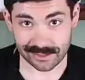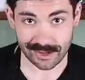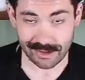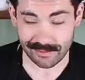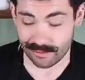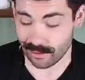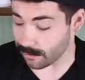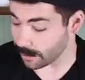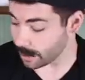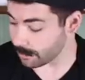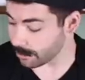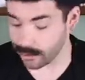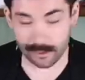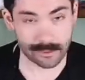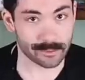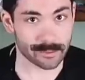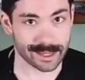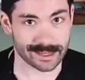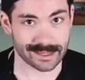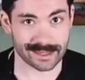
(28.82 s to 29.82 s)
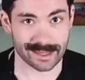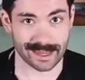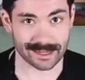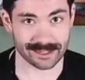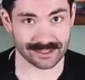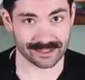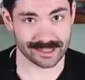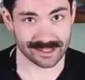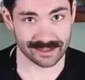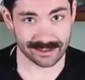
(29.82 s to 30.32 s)
So I have all my burger making
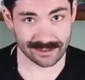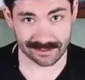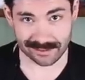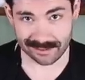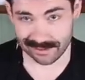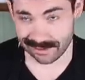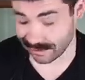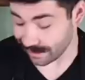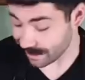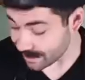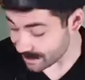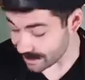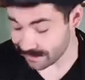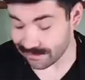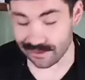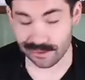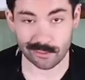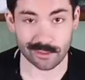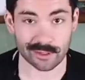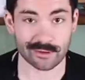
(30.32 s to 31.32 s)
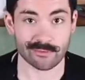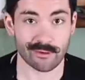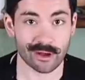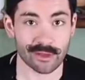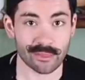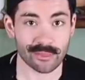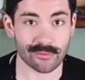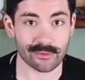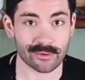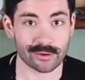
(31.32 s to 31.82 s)
gadgets here. Let's give it a quick
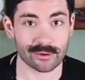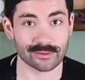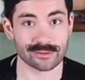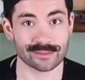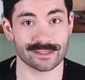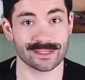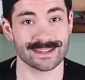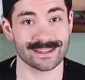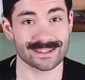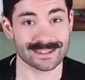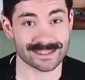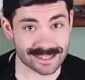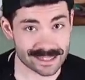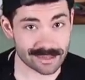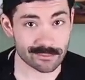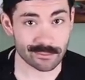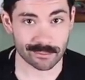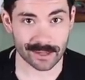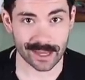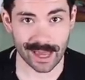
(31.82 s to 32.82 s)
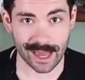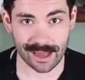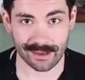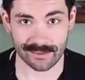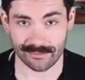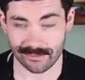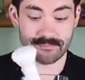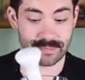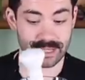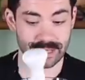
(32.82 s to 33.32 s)
run through, see what we
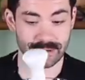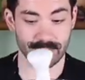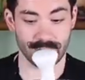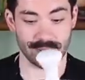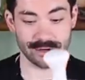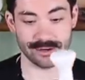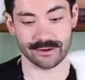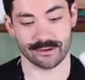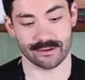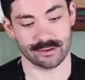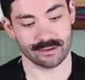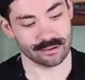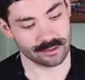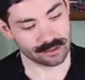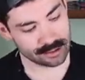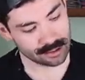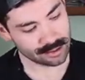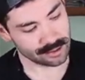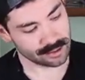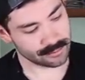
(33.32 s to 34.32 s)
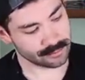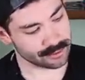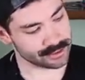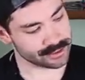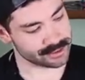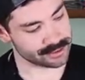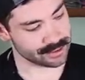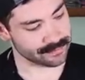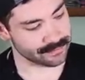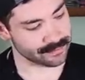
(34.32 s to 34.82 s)
have. Meat grinder.
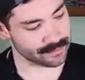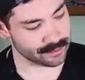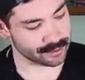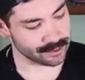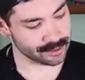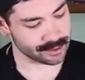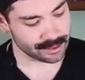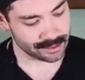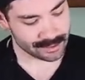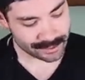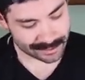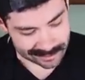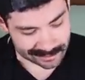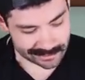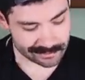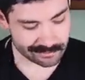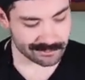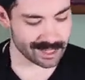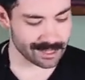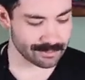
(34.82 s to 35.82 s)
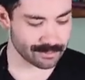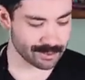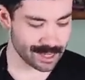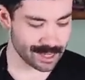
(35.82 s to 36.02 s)
Pretty straightforward, made of